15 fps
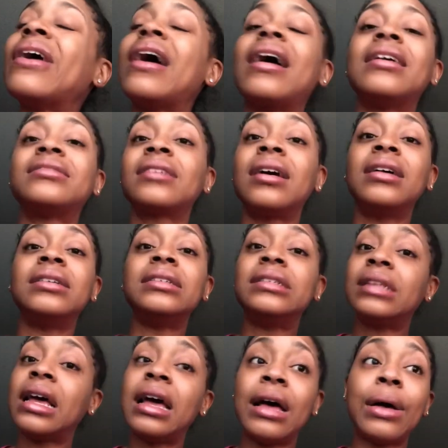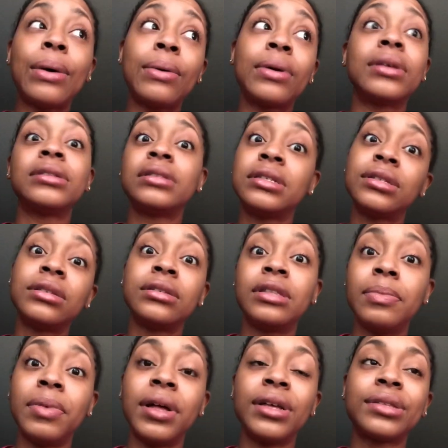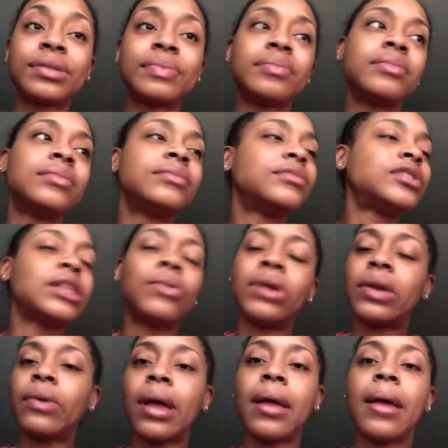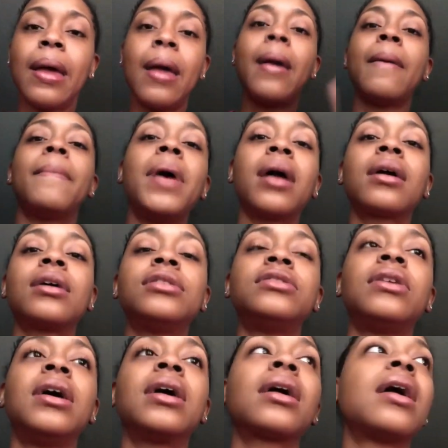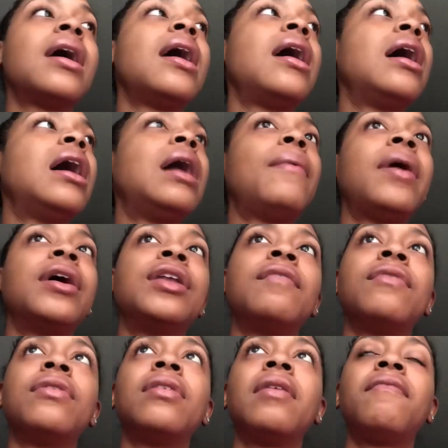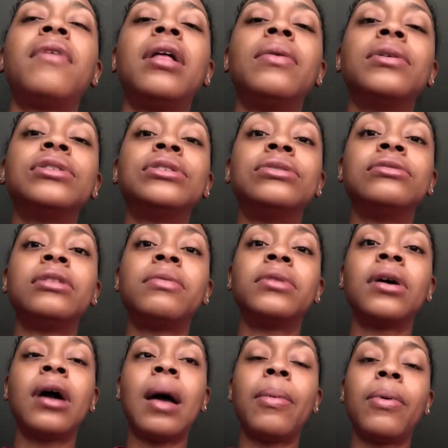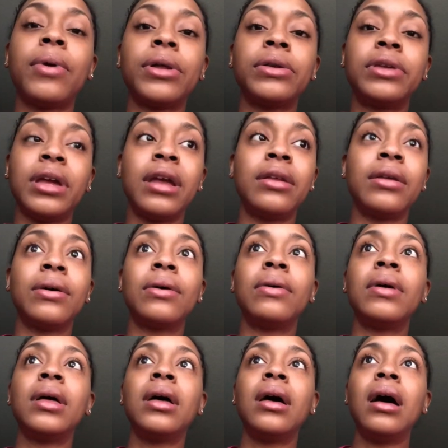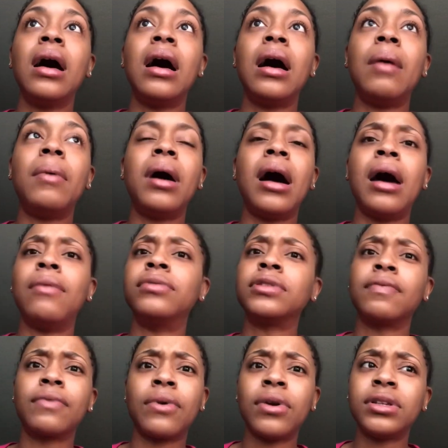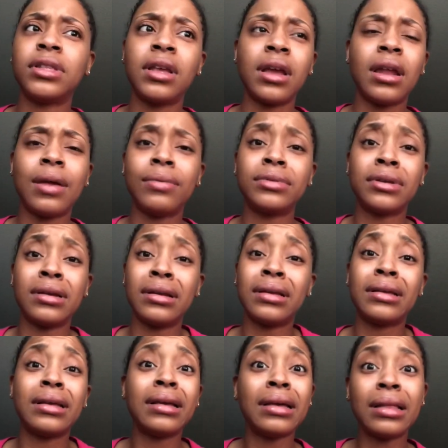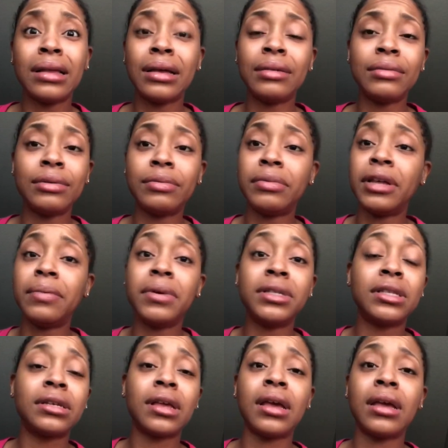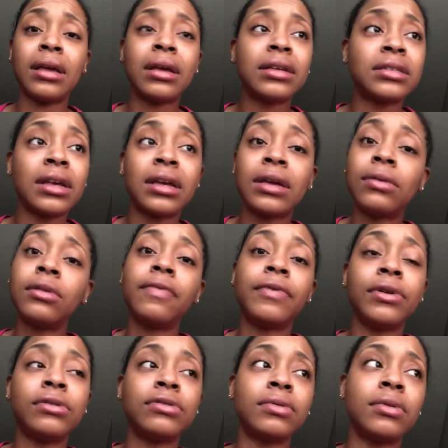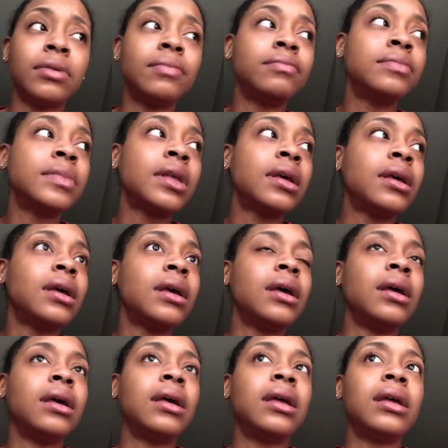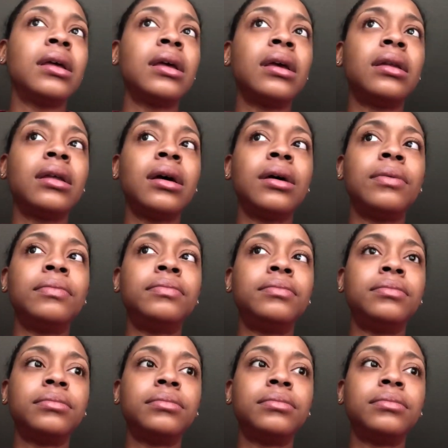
ass on down, because this is the place. So anyway, back on track. Had my interview that following Tuesday with our operator, Daniel. I was, of course, thinking I was going to kill it. It'd be a piece of cake, because I killed the first one. And